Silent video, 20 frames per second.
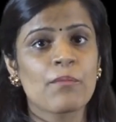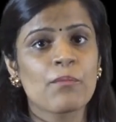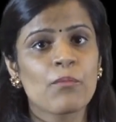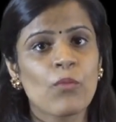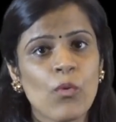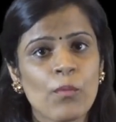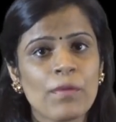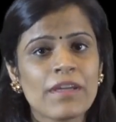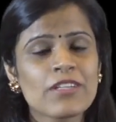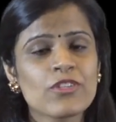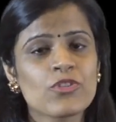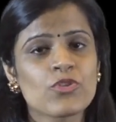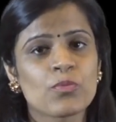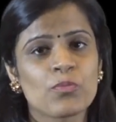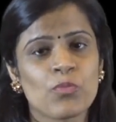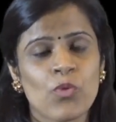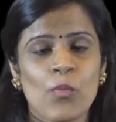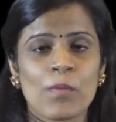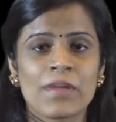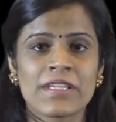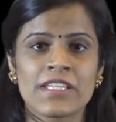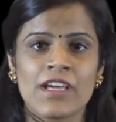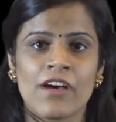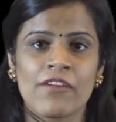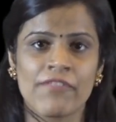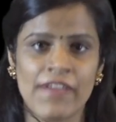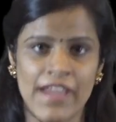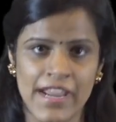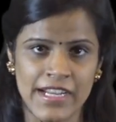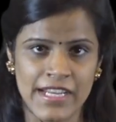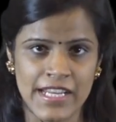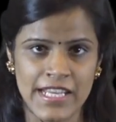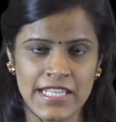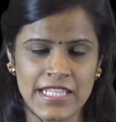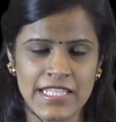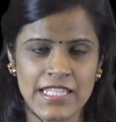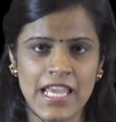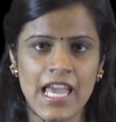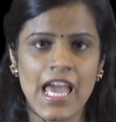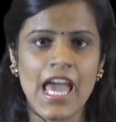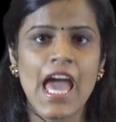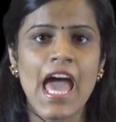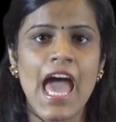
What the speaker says: our moment-to-moment awareness